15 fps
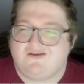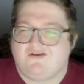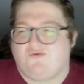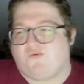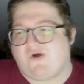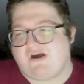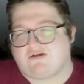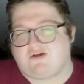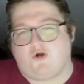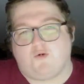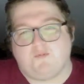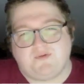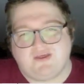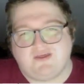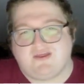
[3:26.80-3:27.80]
while
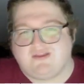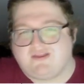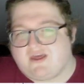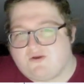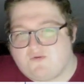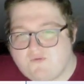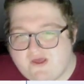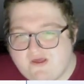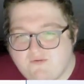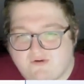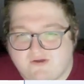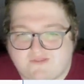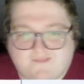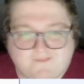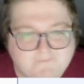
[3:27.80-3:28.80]
Kopi can get away
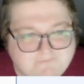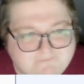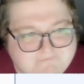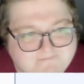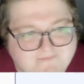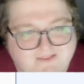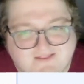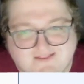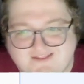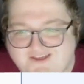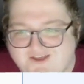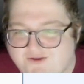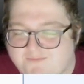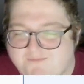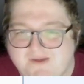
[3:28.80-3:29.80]
with,
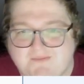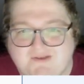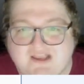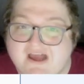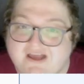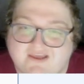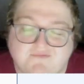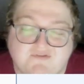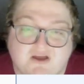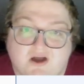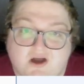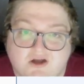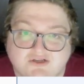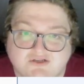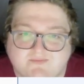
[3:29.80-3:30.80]
you know, maybe not giving
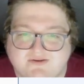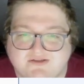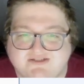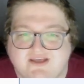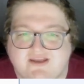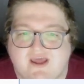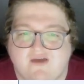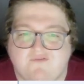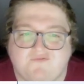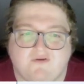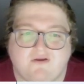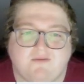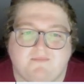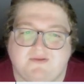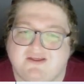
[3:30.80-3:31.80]
100%
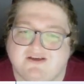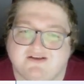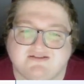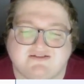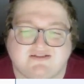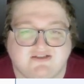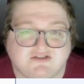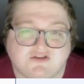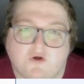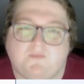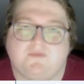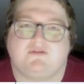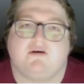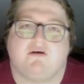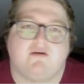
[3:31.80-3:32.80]
effort because he's
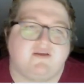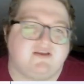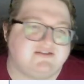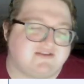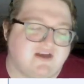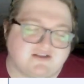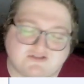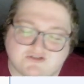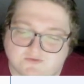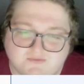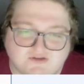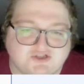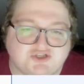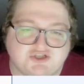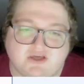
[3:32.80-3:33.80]
Kopitar, he's got so
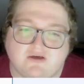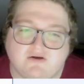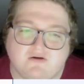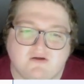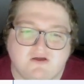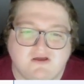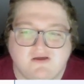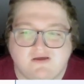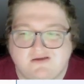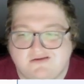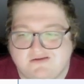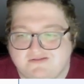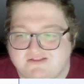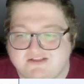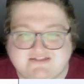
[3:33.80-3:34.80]
much skill,
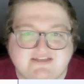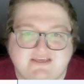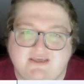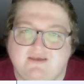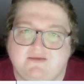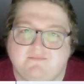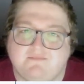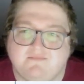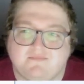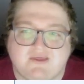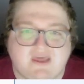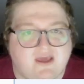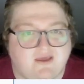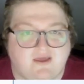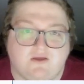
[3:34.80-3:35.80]
the team
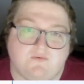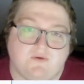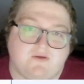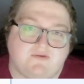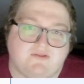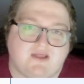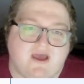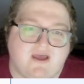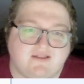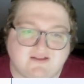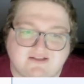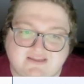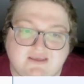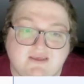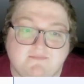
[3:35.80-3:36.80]
can't get away with that.
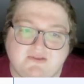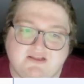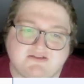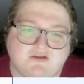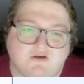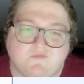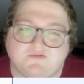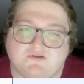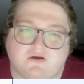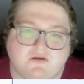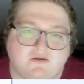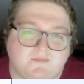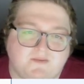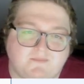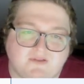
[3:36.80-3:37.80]
The team needs
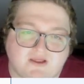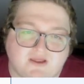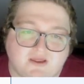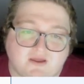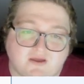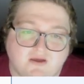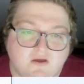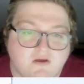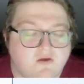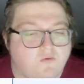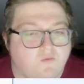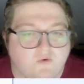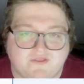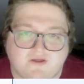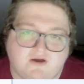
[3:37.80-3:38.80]
Kopitar to be playing
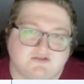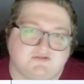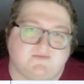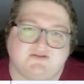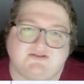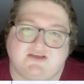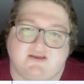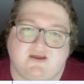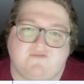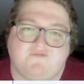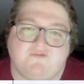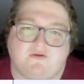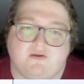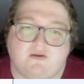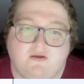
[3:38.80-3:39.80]
with 100%
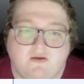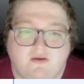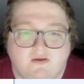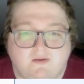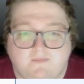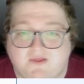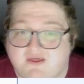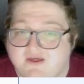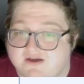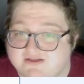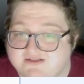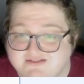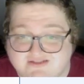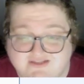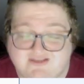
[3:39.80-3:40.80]
effort,
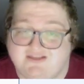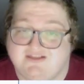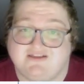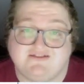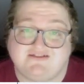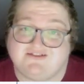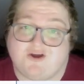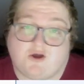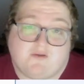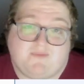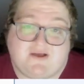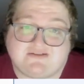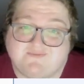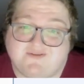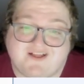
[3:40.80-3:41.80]
because he's our
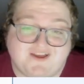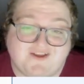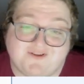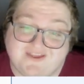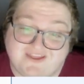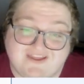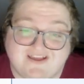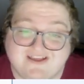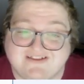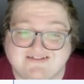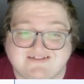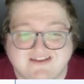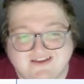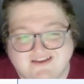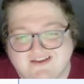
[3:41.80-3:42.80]
best player. He
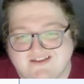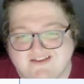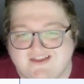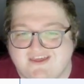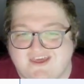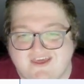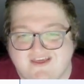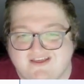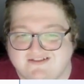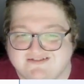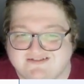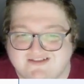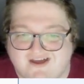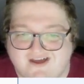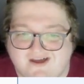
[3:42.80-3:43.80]
is the
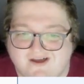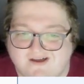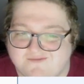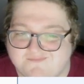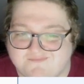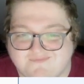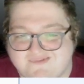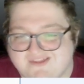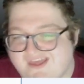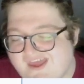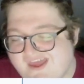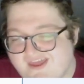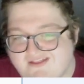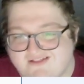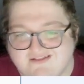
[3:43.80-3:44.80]
Kings,
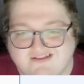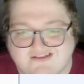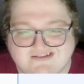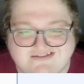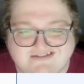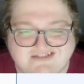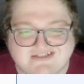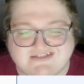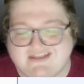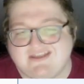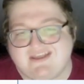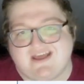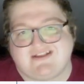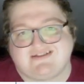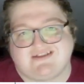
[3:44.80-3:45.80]
and just
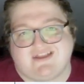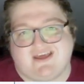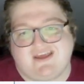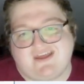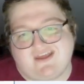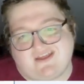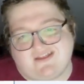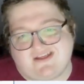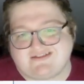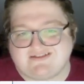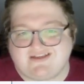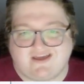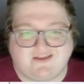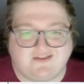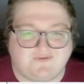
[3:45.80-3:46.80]
didn't get it tonight. And that's
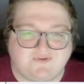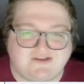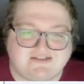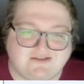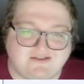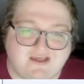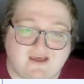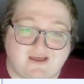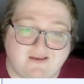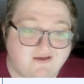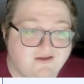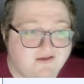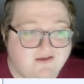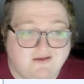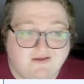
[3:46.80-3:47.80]
kind of the reason that
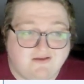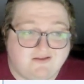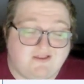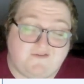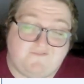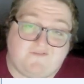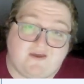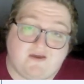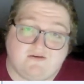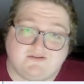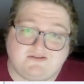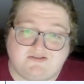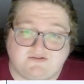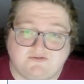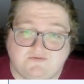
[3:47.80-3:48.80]
they
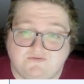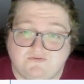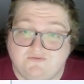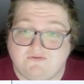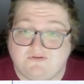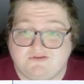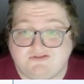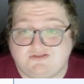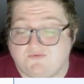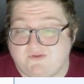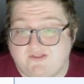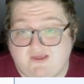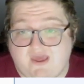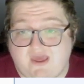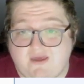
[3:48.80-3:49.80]
failed to
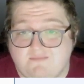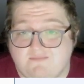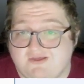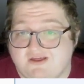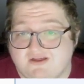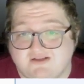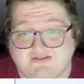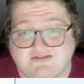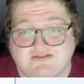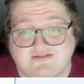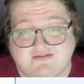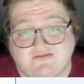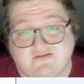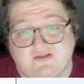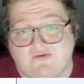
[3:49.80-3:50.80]
win the game,
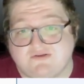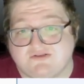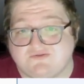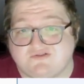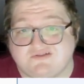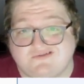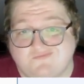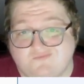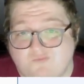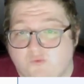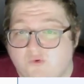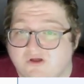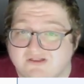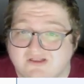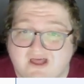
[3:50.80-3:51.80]
because it was
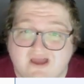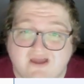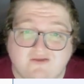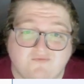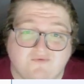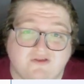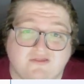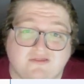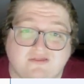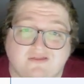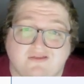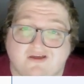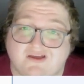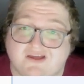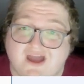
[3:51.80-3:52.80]
one line with
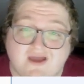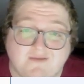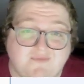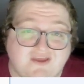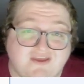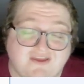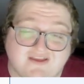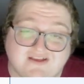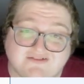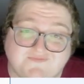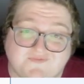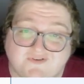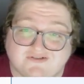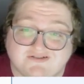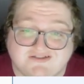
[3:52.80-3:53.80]
a guy making his
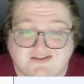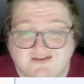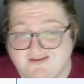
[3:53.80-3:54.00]
first